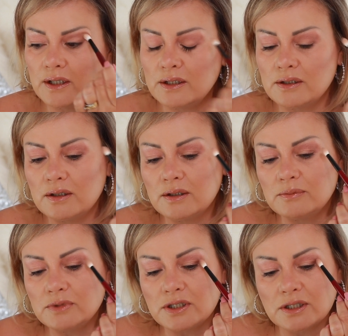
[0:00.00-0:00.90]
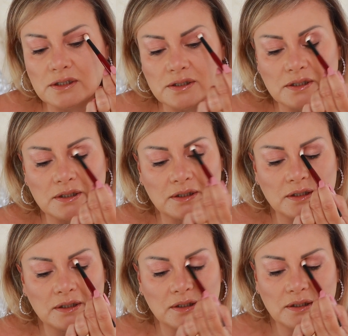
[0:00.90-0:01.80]
And I'm just
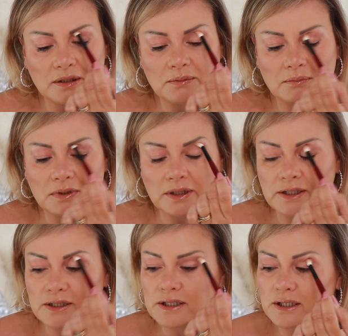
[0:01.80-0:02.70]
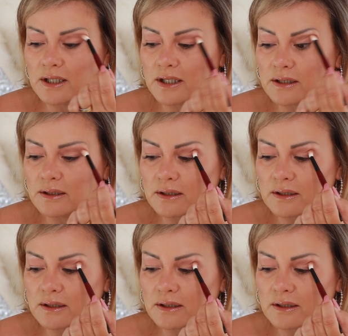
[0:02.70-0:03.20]
blending that.